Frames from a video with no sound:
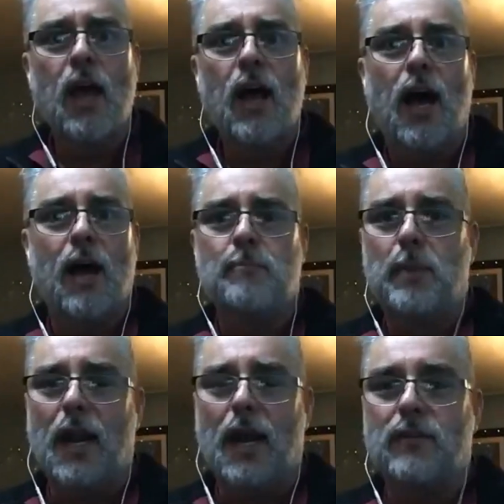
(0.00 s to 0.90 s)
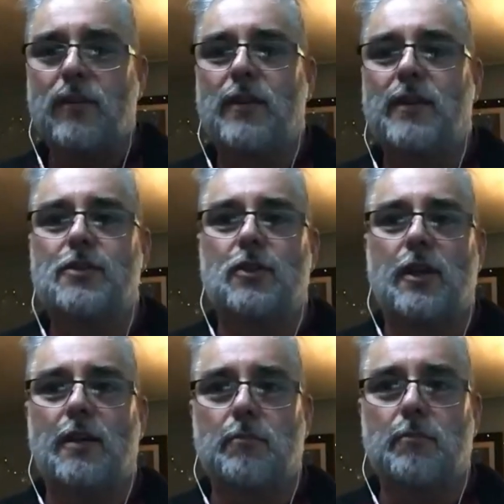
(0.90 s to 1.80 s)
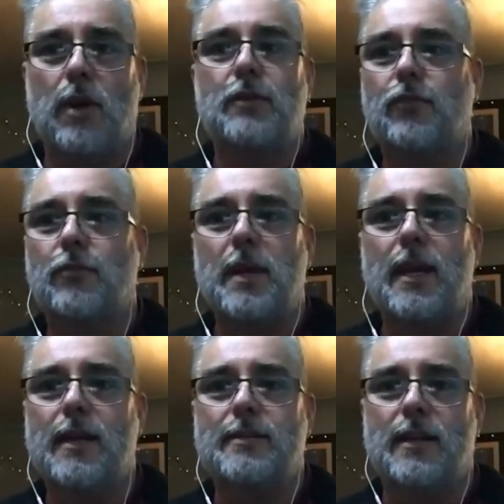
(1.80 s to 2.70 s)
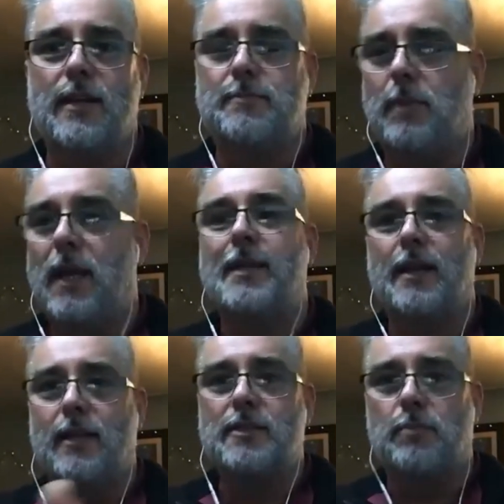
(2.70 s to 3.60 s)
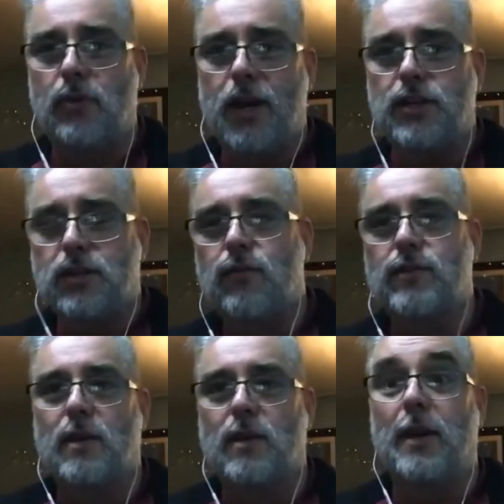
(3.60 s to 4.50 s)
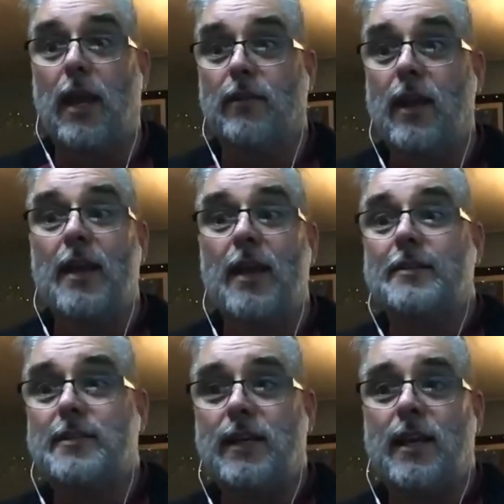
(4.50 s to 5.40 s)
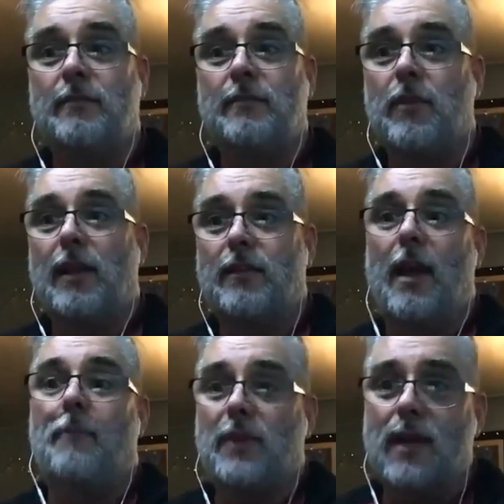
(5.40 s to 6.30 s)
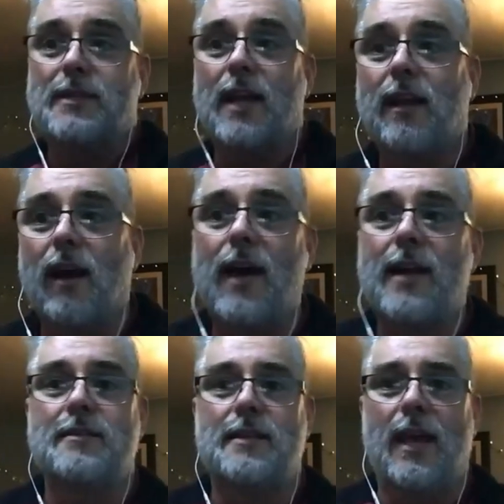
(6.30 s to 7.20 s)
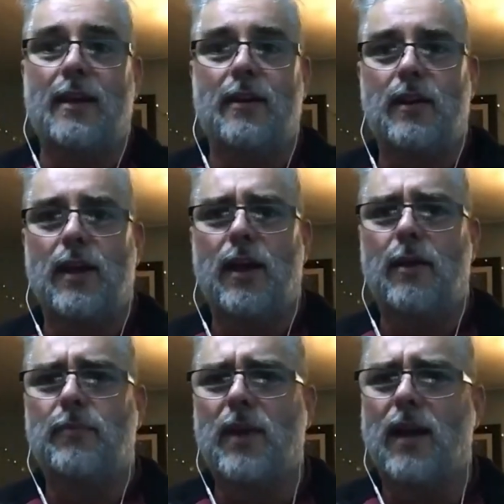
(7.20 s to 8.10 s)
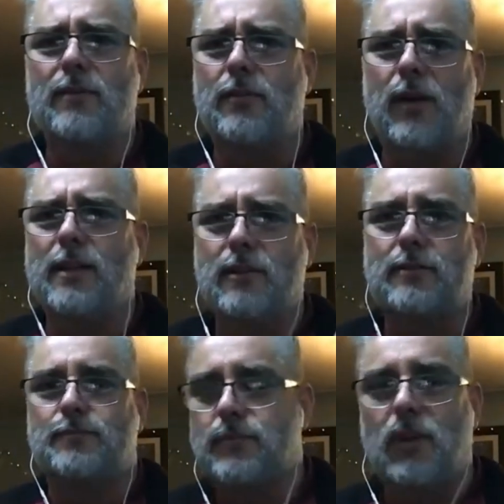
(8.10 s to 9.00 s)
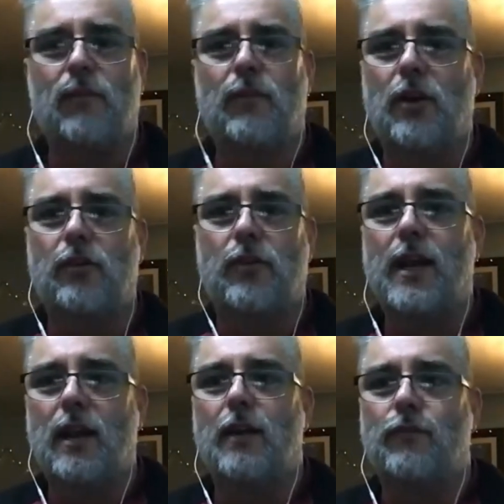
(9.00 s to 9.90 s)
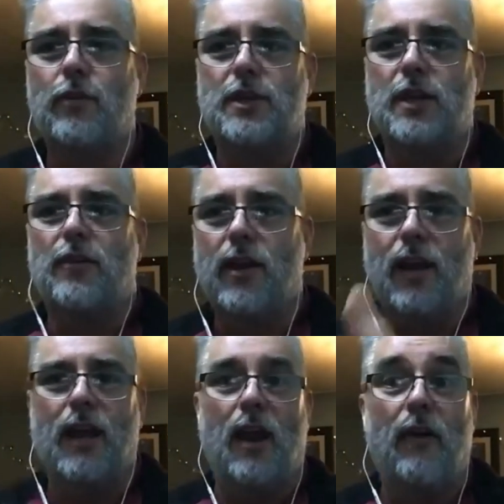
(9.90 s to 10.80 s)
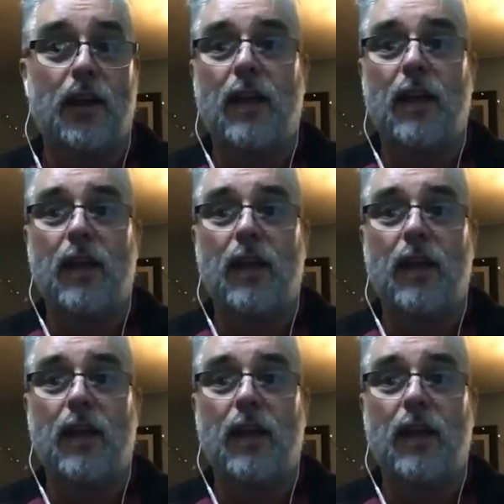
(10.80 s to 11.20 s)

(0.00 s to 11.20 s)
But I think the thing that stood out most for me is being that inspiration for somebody and seeing, I take guidance and I've got a great love for Terry and Eric.